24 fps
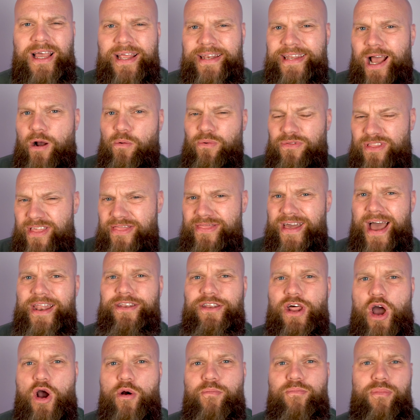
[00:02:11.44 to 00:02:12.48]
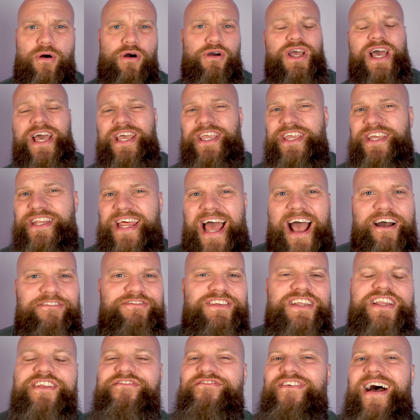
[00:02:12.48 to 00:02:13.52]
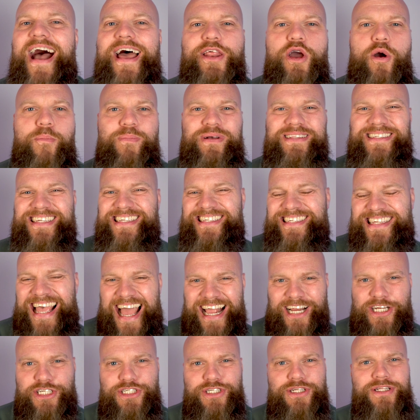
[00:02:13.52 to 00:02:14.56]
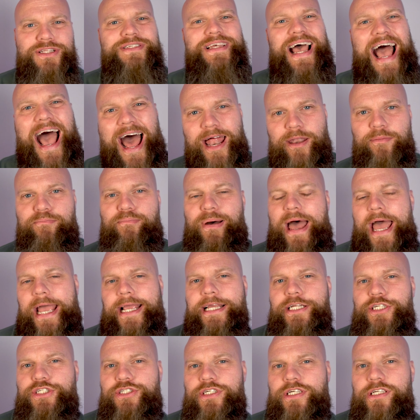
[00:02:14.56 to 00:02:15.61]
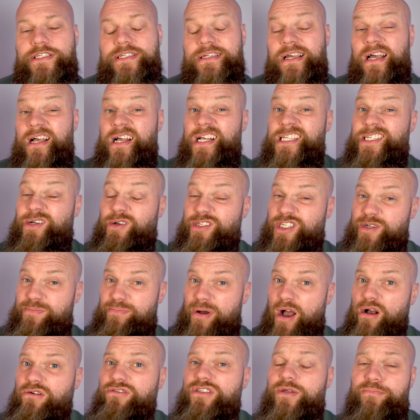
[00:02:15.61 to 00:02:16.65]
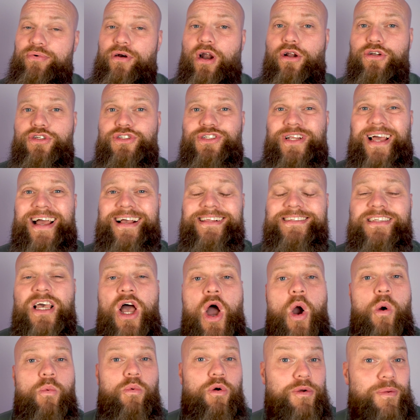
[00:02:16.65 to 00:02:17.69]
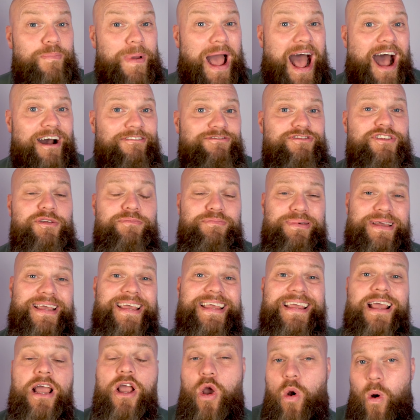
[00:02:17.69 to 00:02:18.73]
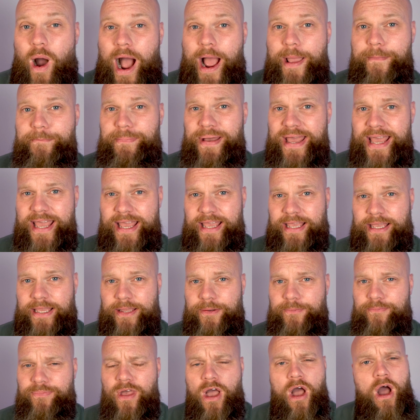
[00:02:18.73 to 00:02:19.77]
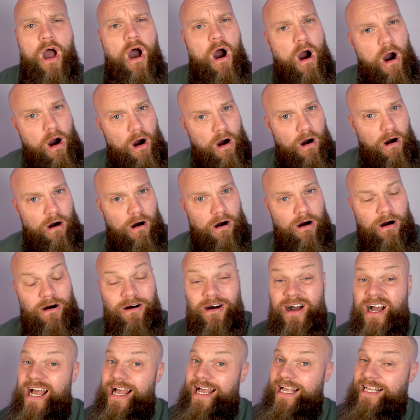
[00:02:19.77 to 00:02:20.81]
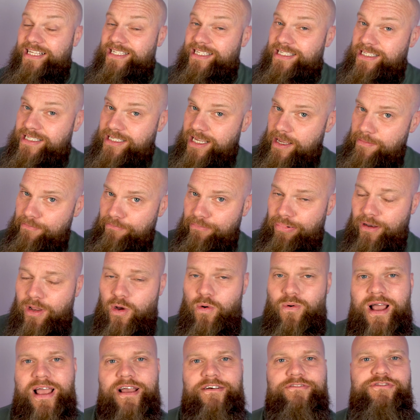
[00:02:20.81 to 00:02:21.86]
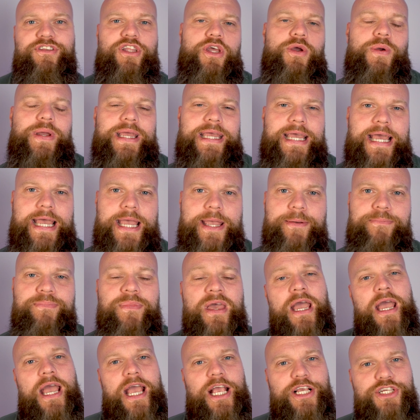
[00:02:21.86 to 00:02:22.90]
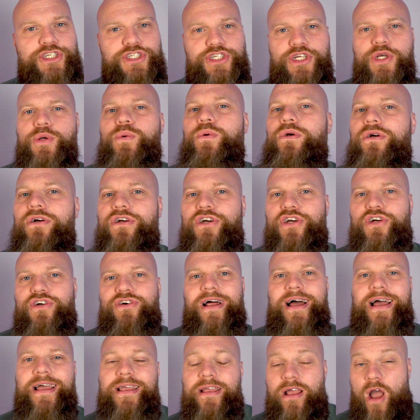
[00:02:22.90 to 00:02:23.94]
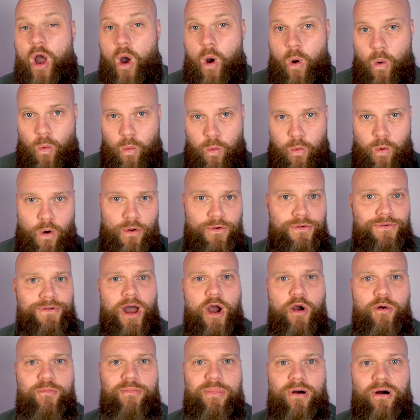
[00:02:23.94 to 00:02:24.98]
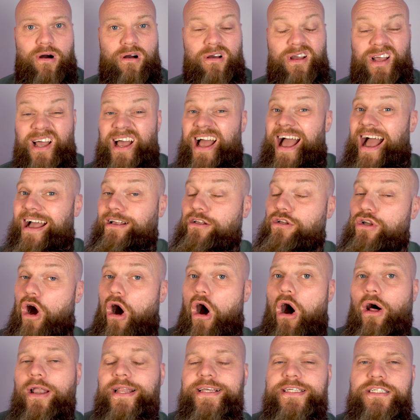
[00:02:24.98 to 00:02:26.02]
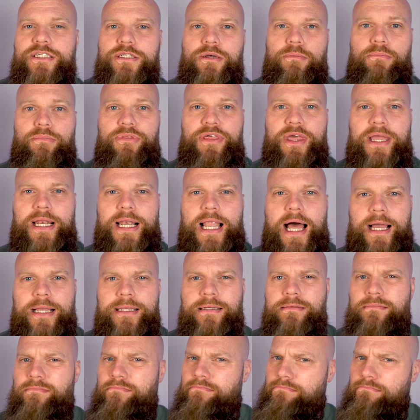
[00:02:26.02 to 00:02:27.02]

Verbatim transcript: Now, within that notebook, you'd have to divide it up into sections and pages. So I suppose the project would have to be quite big. Or a simpler way of doing it is you could create one notebook and call it something like